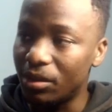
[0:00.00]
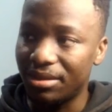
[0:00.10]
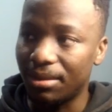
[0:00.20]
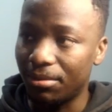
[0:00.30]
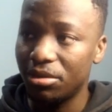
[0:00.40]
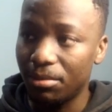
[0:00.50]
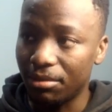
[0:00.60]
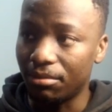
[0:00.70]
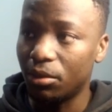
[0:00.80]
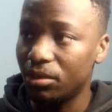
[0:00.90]
it's supposed to
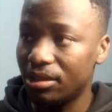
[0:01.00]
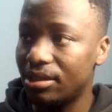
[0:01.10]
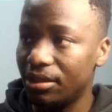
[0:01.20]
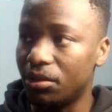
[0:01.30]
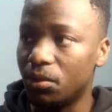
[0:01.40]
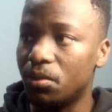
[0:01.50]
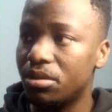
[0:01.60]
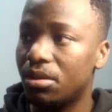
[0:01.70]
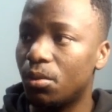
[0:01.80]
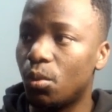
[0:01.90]
be mostly
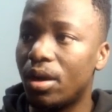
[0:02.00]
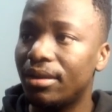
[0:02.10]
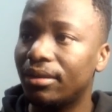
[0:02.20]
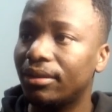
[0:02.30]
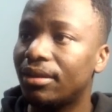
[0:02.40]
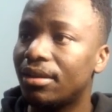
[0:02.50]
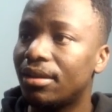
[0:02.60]
used when